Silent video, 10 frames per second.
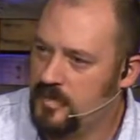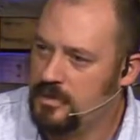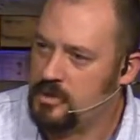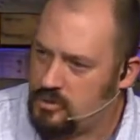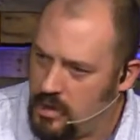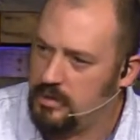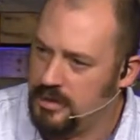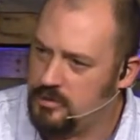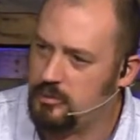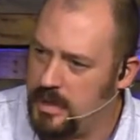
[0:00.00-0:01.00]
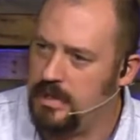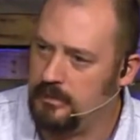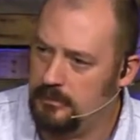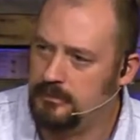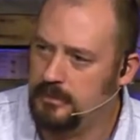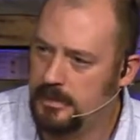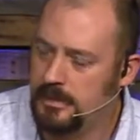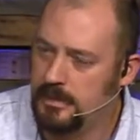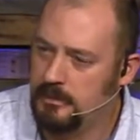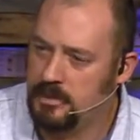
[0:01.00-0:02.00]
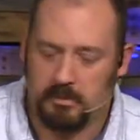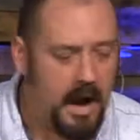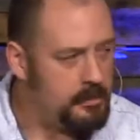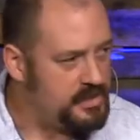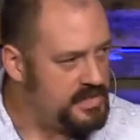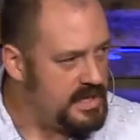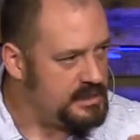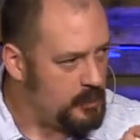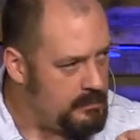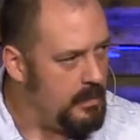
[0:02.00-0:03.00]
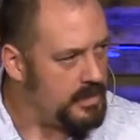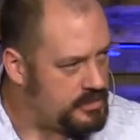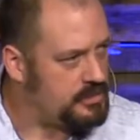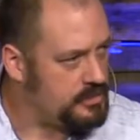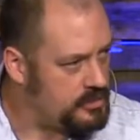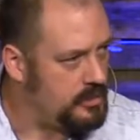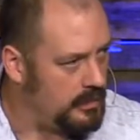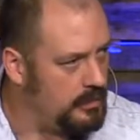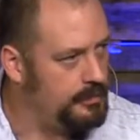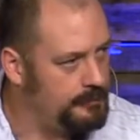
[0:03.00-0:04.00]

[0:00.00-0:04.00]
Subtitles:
The struggle is real, but the Bible says we must struggle.